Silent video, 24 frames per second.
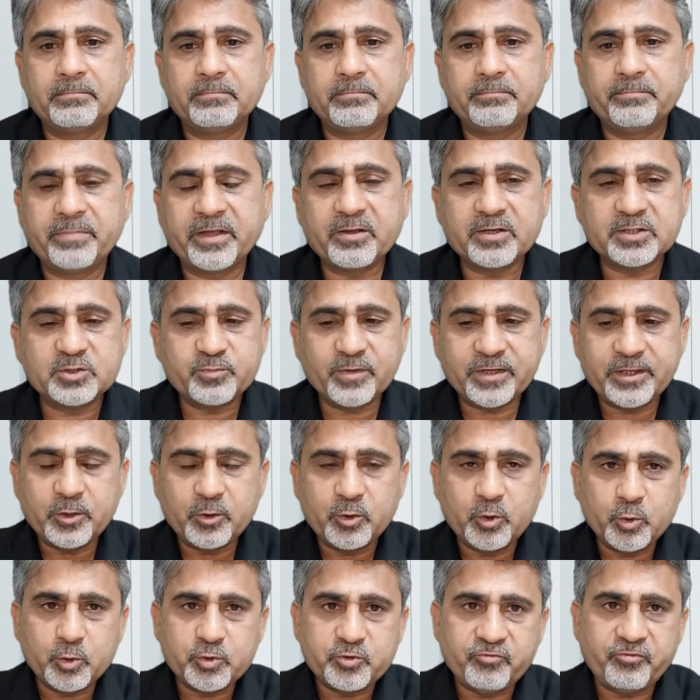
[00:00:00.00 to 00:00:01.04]
because when you
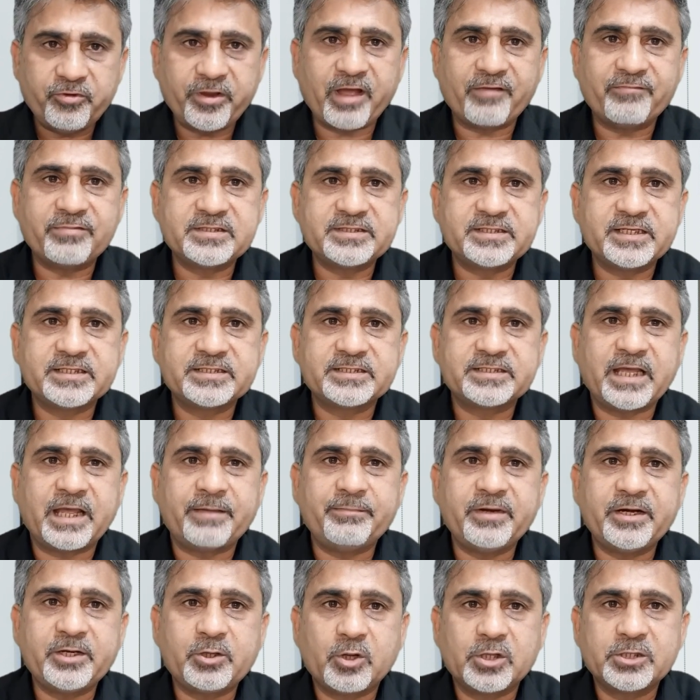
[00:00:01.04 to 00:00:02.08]
do 3 hours exam,
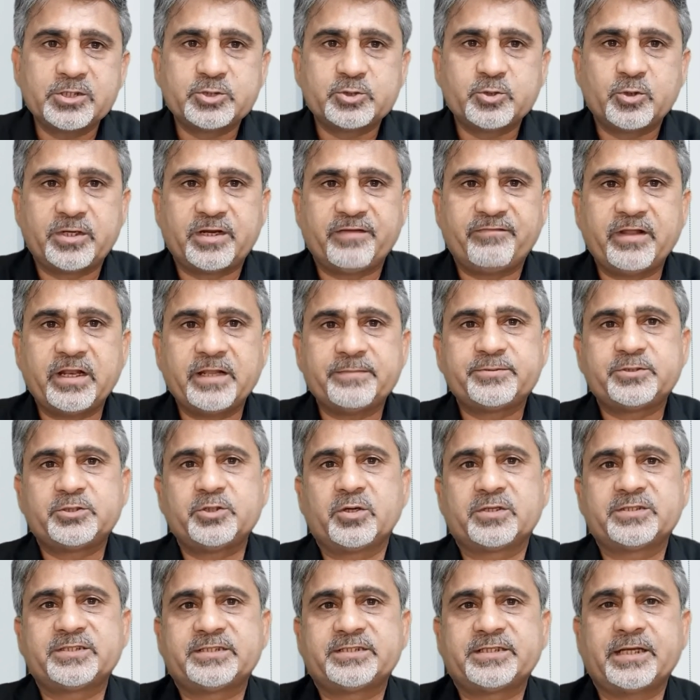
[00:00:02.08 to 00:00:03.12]
it also develops
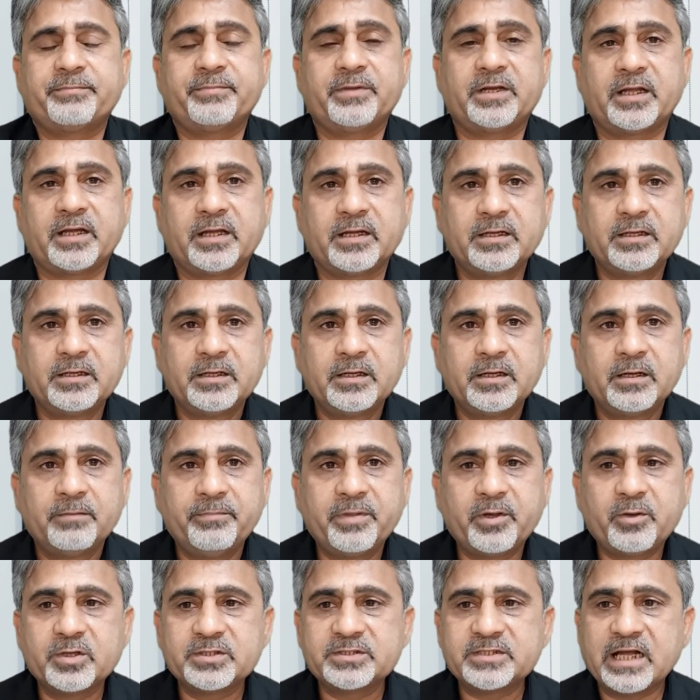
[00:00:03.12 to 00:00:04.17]
your stamina,
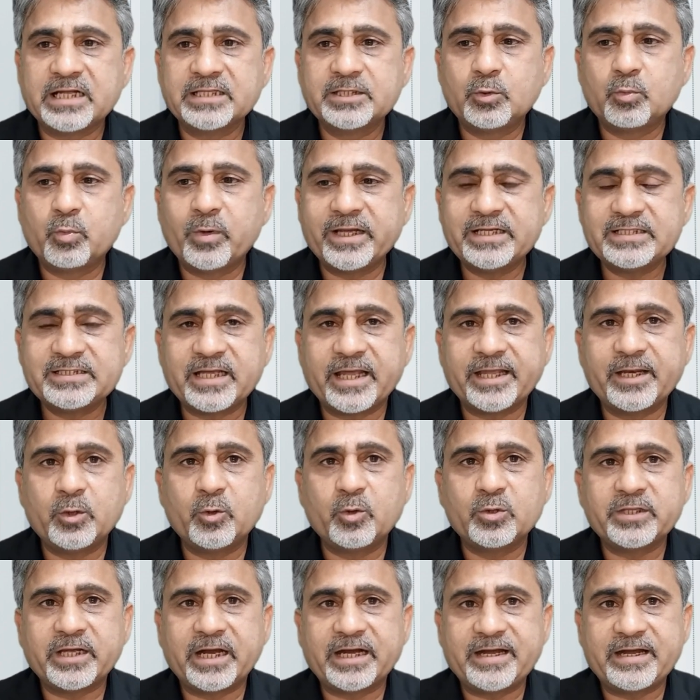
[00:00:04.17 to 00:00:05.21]
because otherwise I know
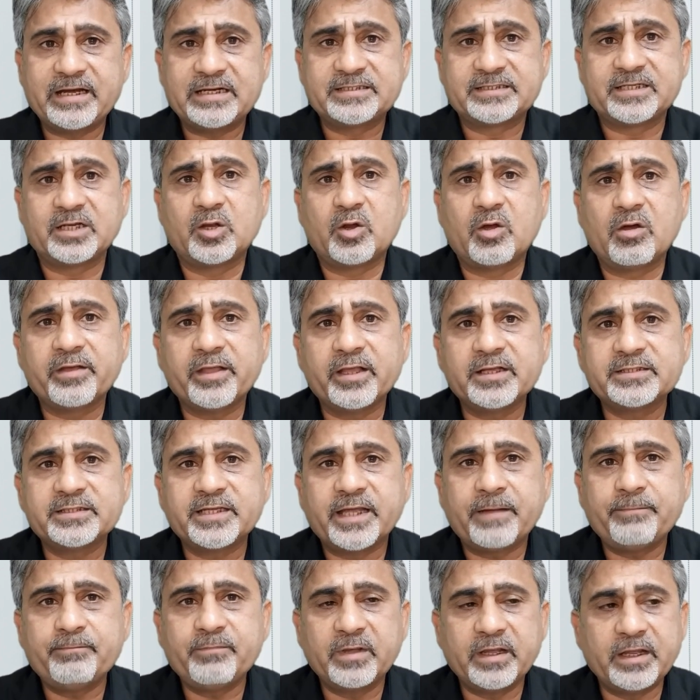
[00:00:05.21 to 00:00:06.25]
that it's a long
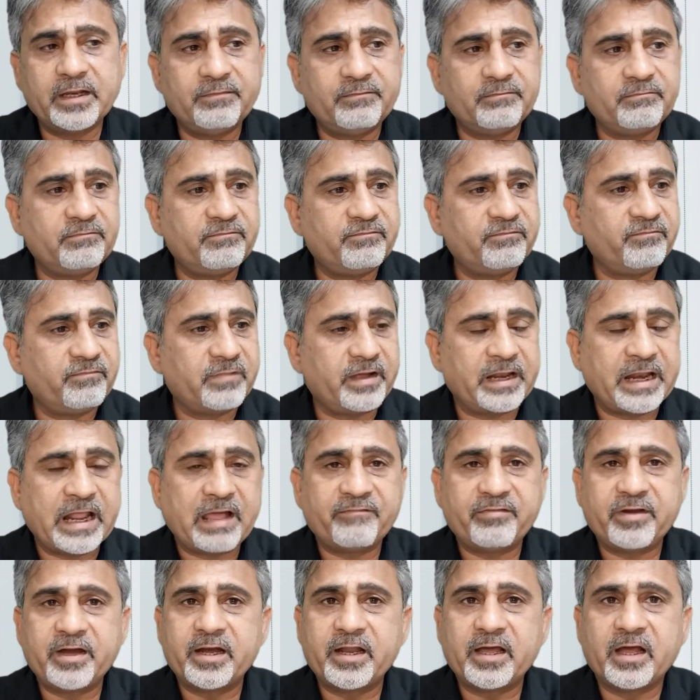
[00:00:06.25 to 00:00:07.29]
exam. In an
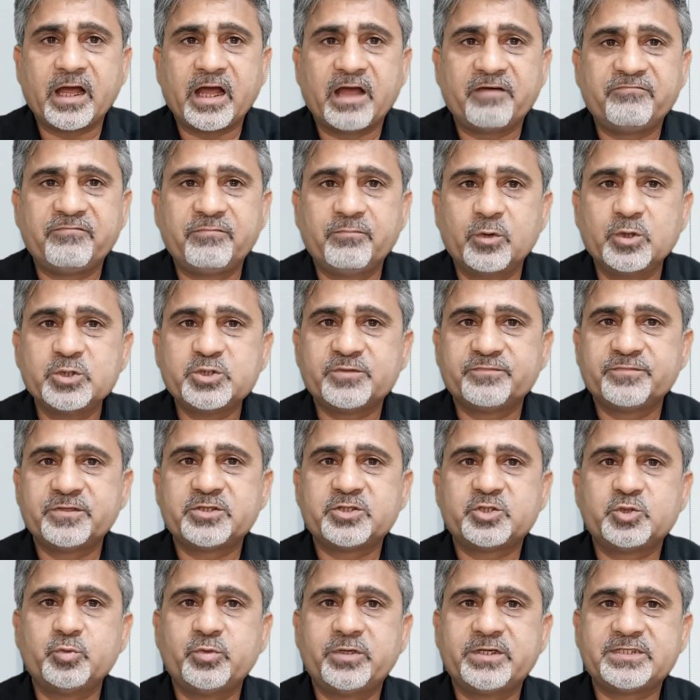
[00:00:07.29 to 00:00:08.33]
hour and a half, most of the
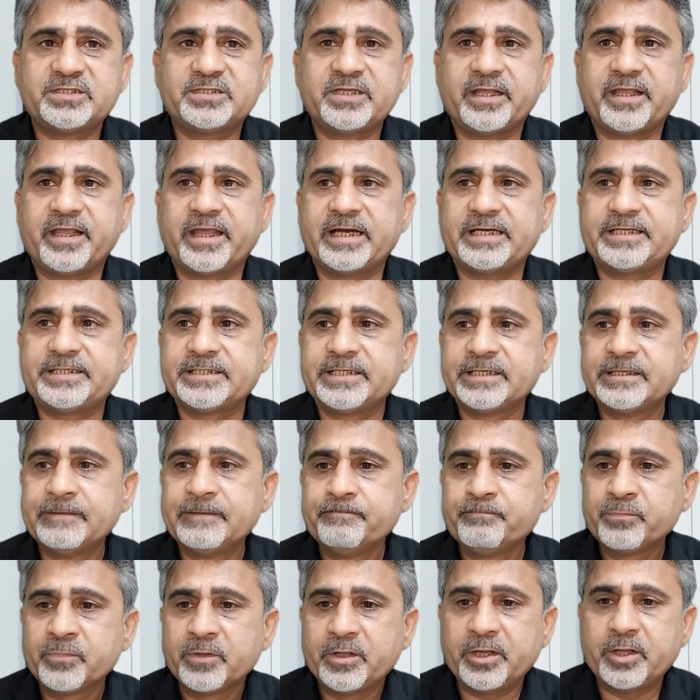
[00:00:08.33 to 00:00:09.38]
students, they get,
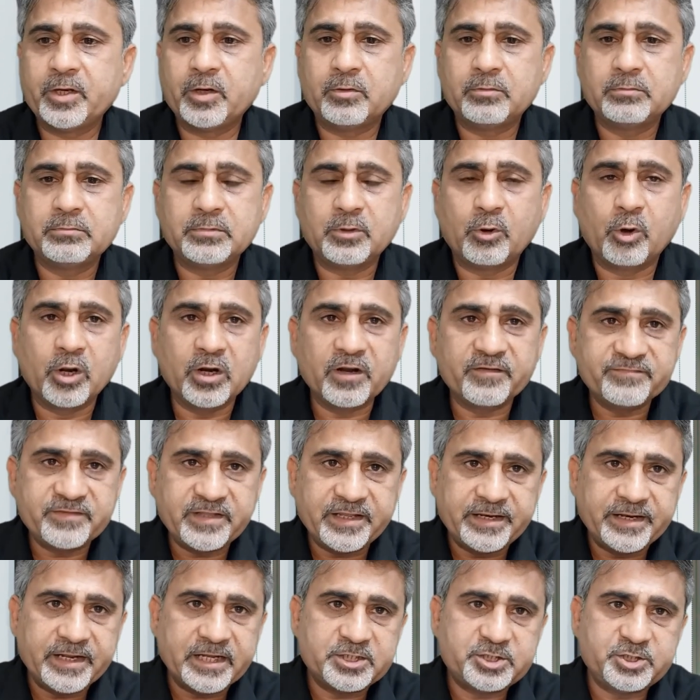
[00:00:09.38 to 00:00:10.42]
you know, all of the
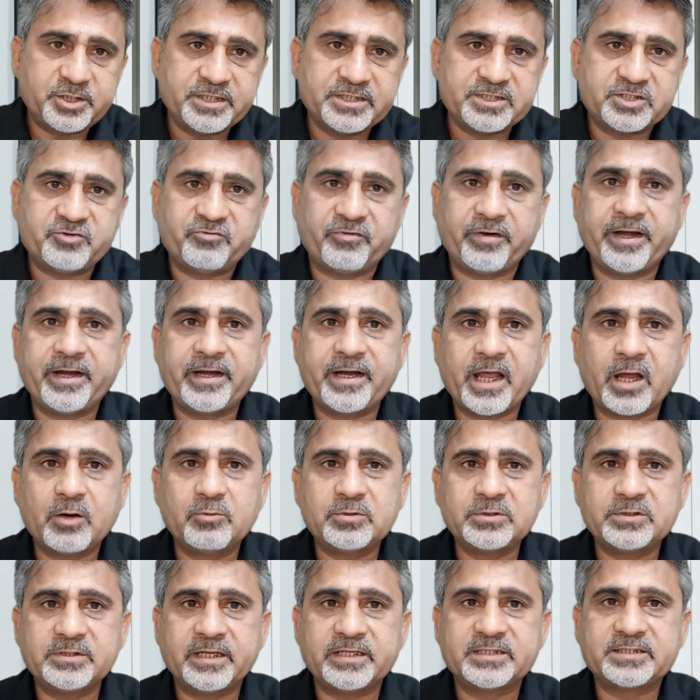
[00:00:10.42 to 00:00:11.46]
energy is drained
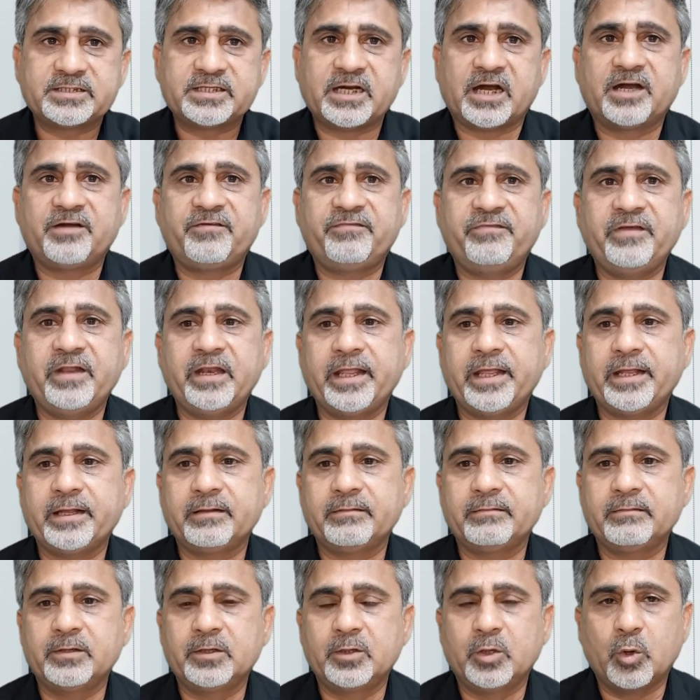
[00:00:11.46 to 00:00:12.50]
out. They start
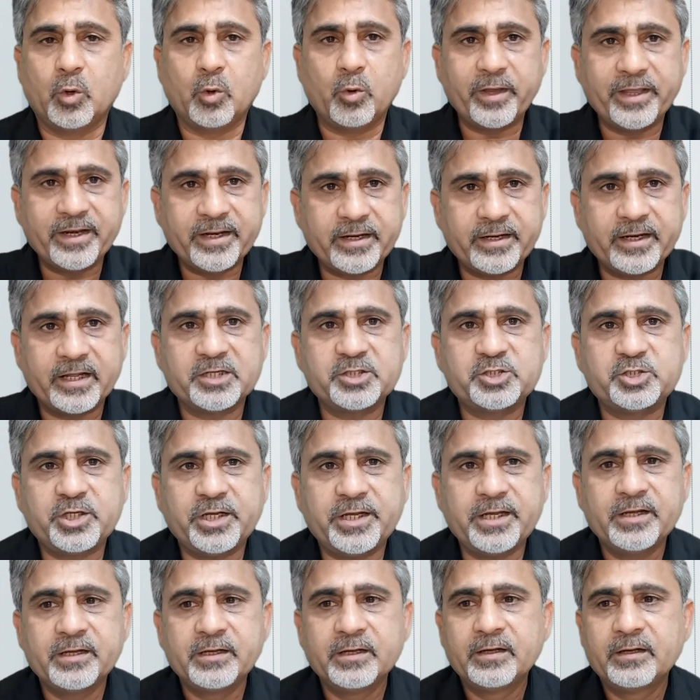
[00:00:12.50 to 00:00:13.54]
feeling low in
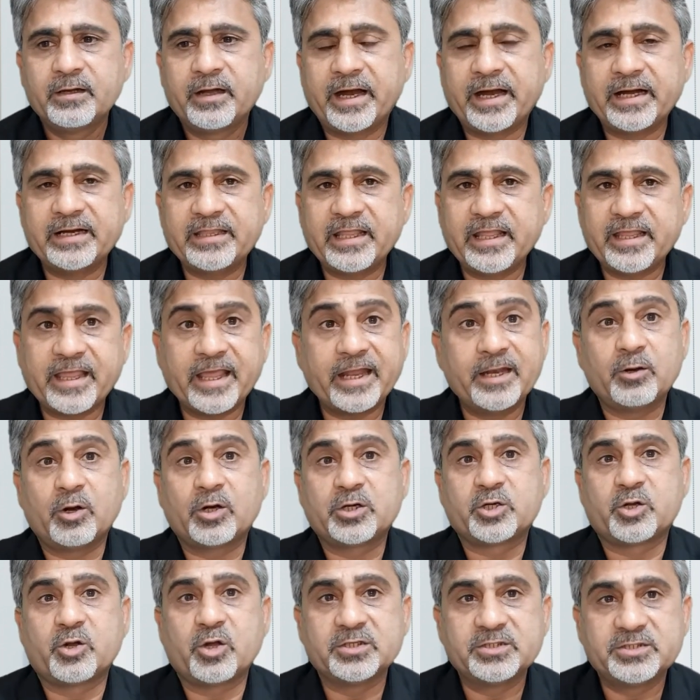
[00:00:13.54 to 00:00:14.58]
energy and they
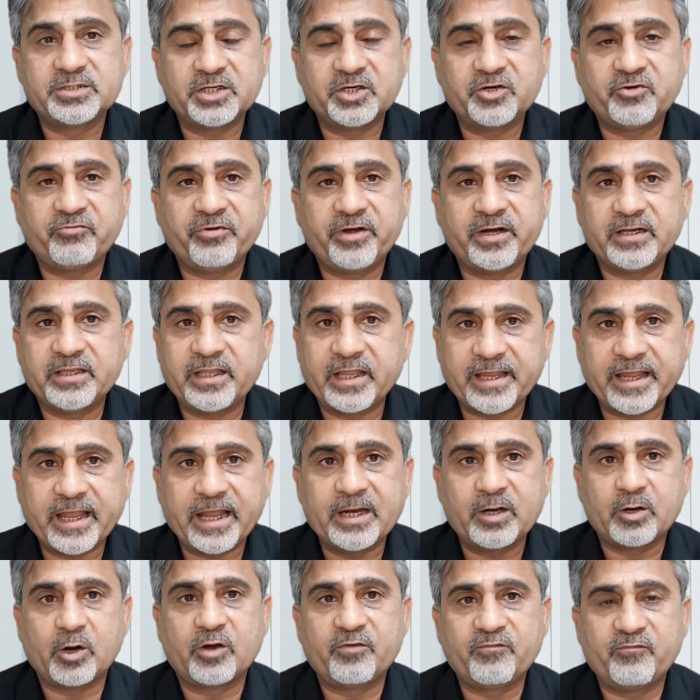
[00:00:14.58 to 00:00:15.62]
cannot concentrate, they
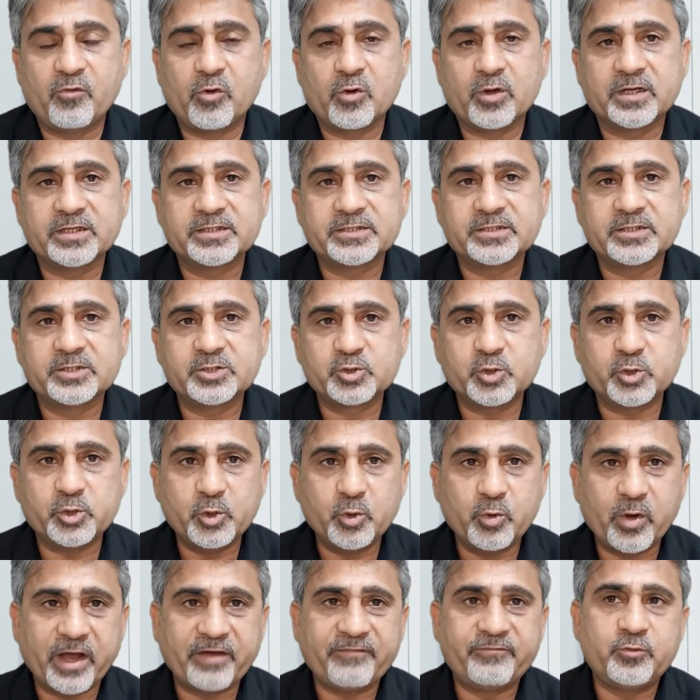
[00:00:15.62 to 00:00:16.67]
cannot focus. So you
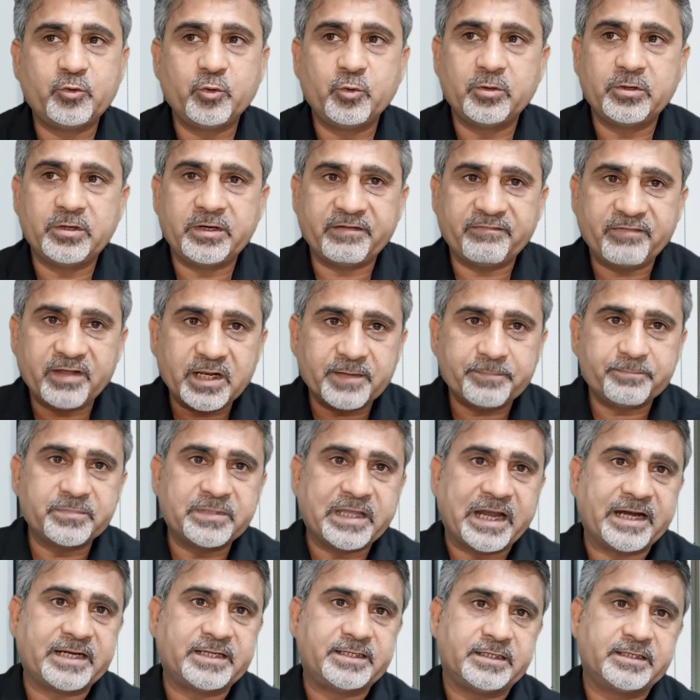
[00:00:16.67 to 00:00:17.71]
have to develop
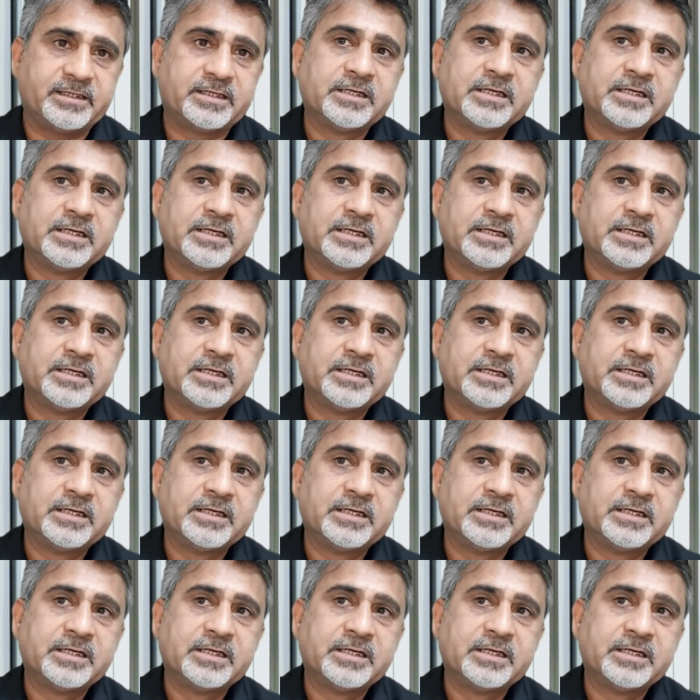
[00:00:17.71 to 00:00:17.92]
that